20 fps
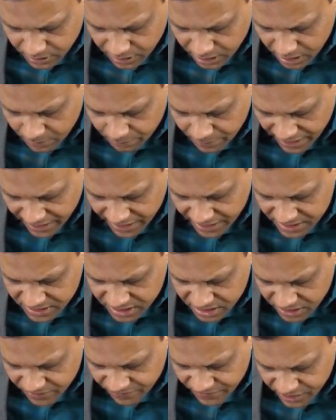In
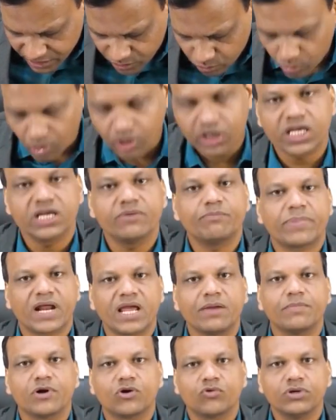pregnancy, we do not give
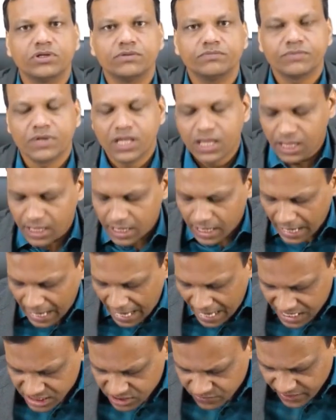primaquine,
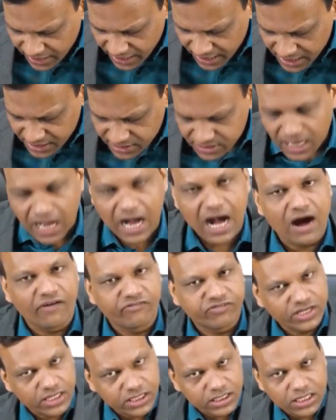as well as
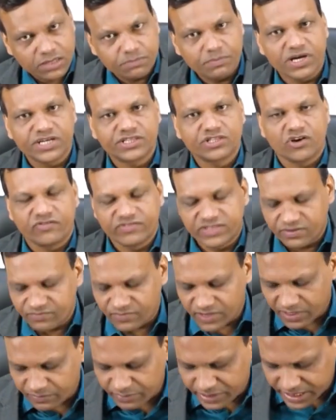after the birth of the
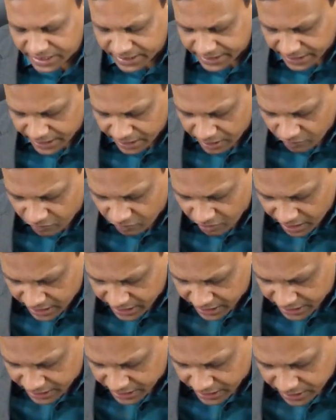baby till
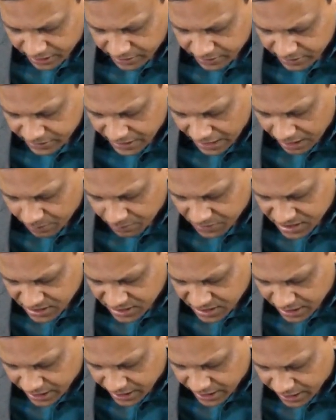1 year. That
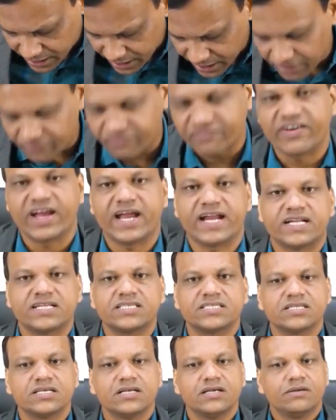means in
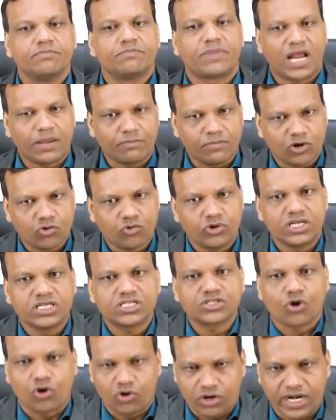infants, primaquine
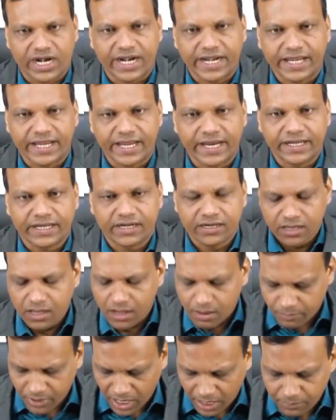is
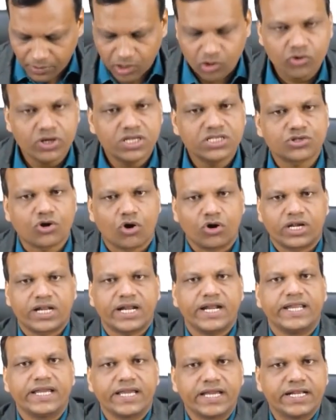contraindicated. Primaquine is
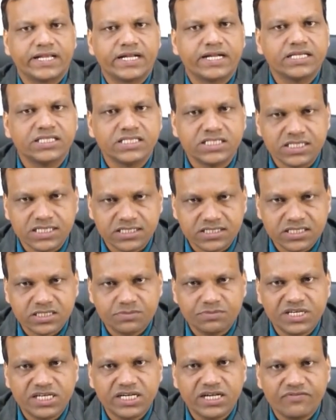contraindicated in
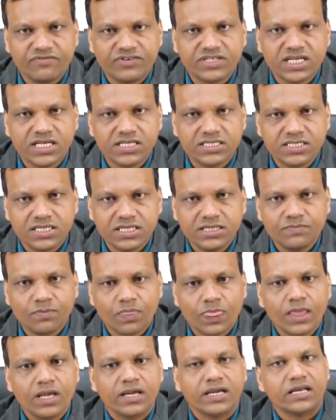G6PD deficiency,
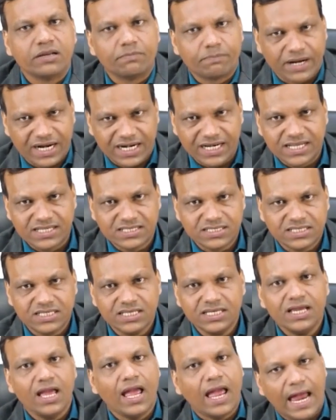in
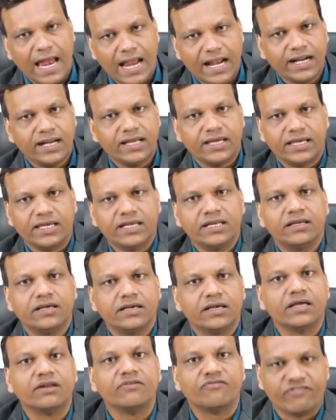pregnancy and in
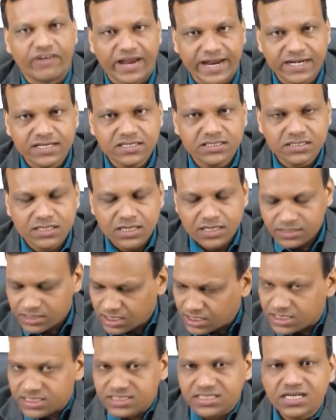infants.
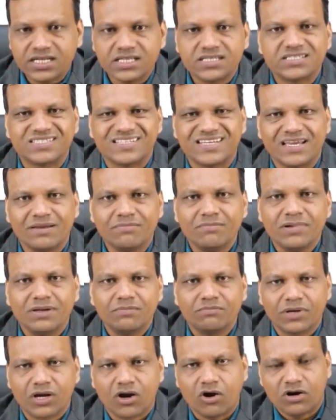The reason is same
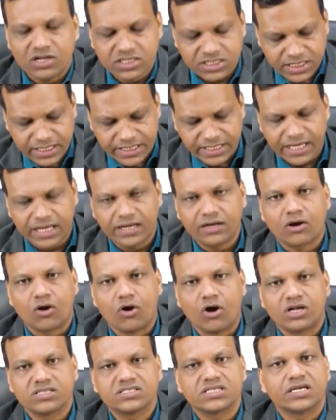because it can
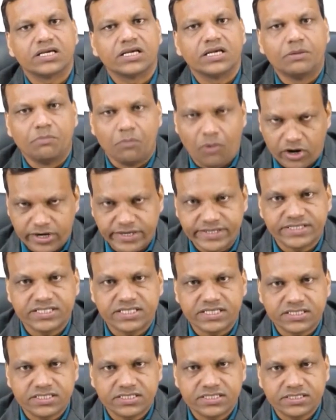cause
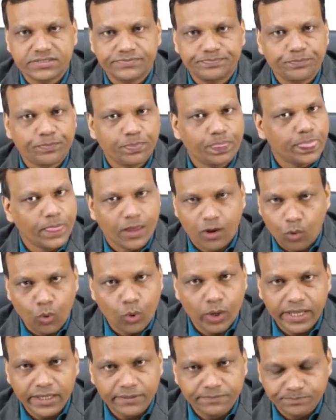hemolysis.
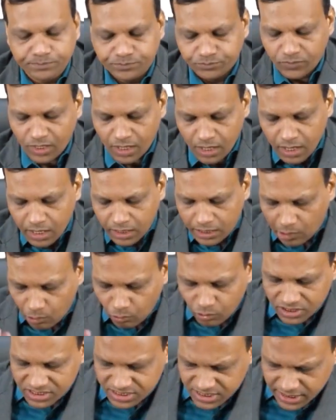Okay. Now
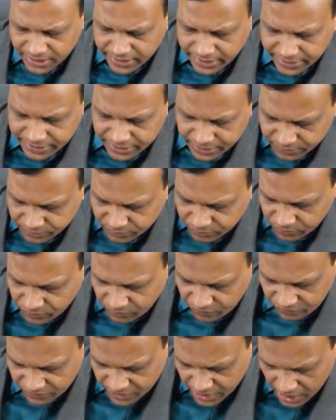recently,
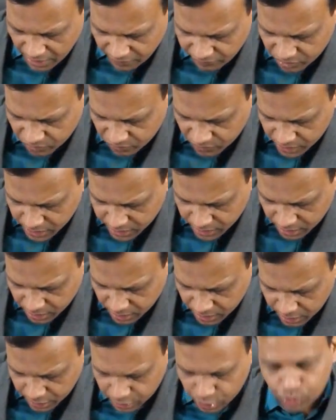we have developed
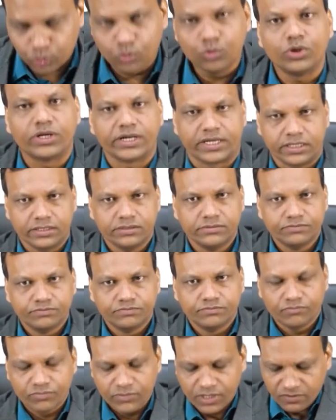a new drug
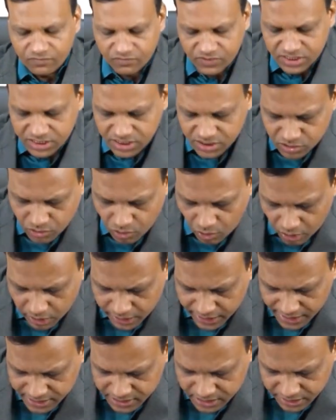which is
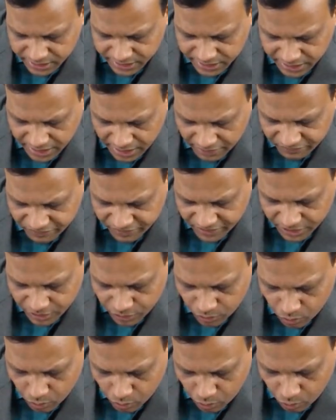called as
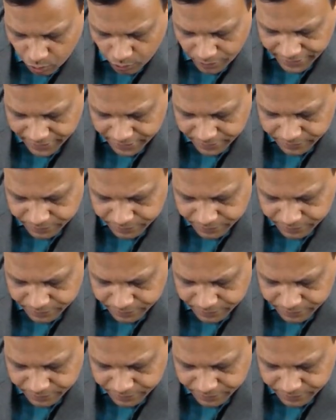tafenoquine.